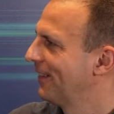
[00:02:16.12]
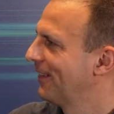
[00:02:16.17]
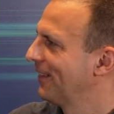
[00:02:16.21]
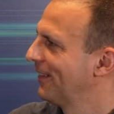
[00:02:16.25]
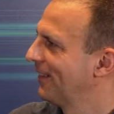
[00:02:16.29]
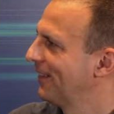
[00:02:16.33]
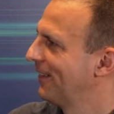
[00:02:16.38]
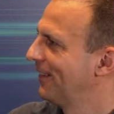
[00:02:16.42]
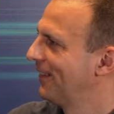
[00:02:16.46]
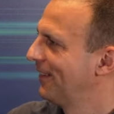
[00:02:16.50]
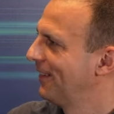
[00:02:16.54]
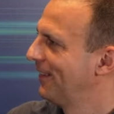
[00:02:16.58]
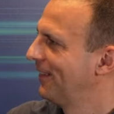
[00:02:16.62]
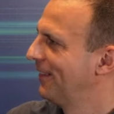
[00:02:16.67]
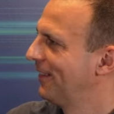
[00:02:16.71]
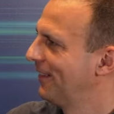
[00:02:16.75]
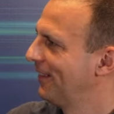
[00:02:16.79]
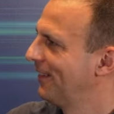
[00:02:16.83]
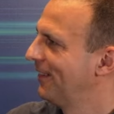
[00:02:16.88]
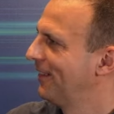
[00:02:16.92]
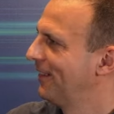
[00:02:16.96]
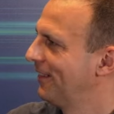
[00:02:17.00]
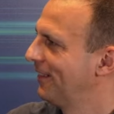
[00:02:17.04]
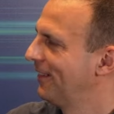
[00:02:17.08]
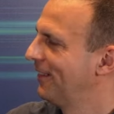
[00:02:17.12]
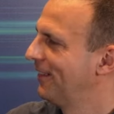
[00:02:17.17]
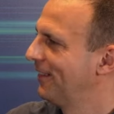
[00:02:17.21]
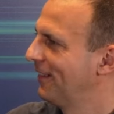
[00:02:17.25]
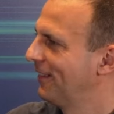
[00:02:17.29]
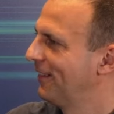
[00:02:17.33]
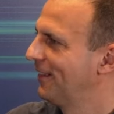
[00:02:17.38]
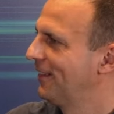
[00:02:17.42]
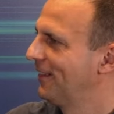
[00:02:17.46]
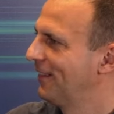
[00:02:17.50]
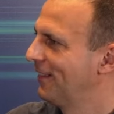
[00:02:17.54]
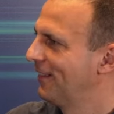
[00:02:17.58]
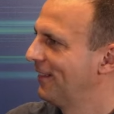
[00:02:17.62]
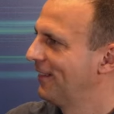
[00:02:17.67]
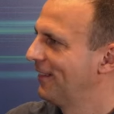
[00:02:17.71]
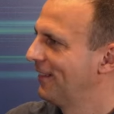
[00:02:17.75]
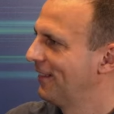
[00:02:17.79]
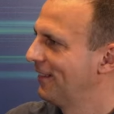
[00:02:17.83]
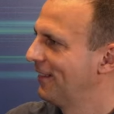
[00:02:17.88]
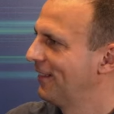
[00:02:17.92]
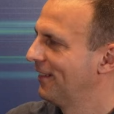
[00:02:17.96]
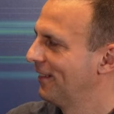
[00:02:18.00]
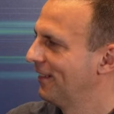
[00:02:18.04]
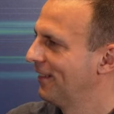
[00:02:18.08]

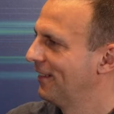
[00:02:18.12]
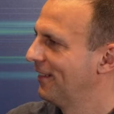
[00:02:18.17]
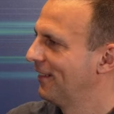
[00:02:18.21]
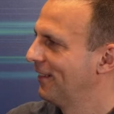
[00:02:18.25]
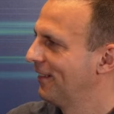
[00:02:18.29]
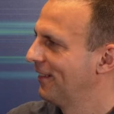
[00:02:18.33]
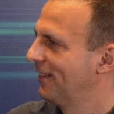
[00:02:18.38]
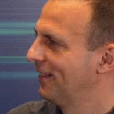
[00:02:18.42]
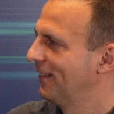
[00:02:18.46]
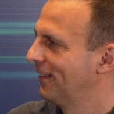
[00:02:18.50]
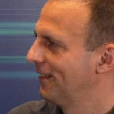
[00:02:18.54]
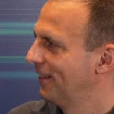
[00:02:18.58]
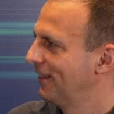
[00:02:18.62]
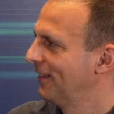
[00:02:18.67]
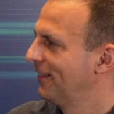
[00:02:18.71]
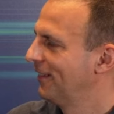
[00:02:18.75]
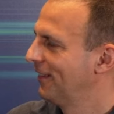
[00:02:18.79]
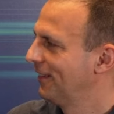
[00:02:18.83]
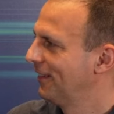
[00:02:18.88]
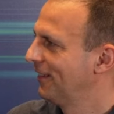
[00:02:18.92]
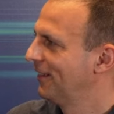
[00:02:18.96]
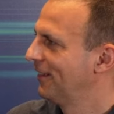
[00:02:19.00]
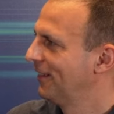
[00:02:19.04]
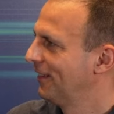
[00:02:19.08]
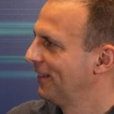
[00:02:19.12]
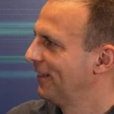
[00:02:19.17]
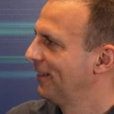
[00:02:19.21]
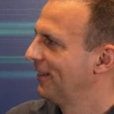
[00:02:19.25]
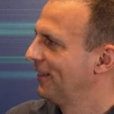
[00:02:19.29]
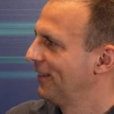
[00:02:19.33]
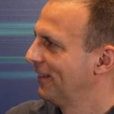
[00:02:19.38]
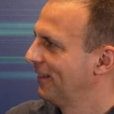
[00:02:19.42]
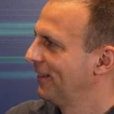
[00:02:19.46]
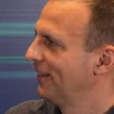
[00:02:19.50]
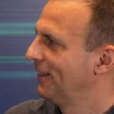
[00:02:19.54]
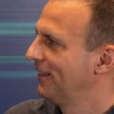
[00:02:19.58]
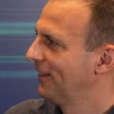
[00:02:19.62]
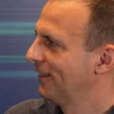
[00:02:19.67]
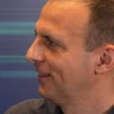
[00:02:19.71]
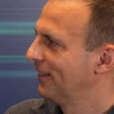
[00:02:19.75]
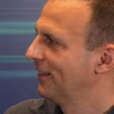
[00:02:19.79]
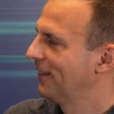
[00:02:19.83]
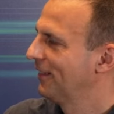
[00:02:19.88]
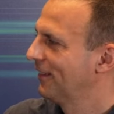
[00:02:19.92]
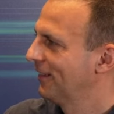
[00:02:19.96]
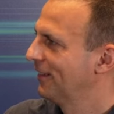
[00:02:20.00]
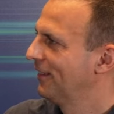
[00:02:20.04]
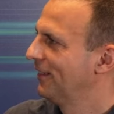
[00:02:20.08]

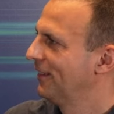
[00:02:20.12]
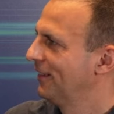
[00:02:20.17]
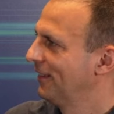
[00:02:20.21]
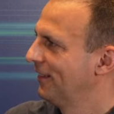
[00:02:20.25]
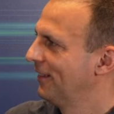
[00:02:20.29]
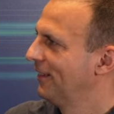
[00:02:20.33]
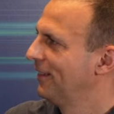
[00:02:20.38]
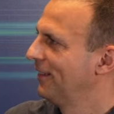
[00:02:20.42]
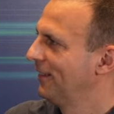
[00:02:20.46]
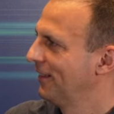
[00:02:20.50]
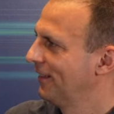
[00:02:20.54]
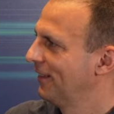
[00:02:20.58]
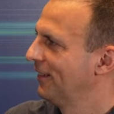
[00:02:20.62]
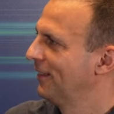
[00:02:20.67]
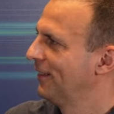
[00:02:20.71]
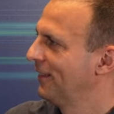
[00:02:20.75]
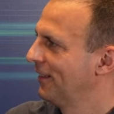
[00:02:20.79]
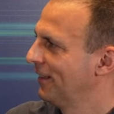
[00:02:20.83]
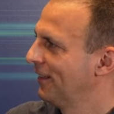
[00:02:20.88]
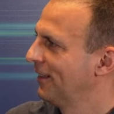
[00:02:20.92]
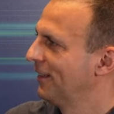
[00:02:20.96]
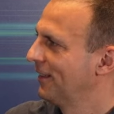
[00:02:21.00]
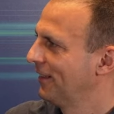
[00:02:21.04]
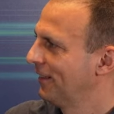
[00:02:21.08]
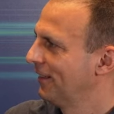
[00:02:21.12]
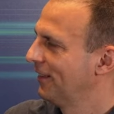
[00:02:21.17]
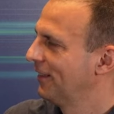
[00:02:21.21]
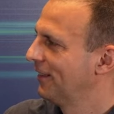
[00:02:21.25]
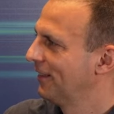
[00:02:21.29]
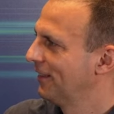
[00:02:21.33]
(not speaking)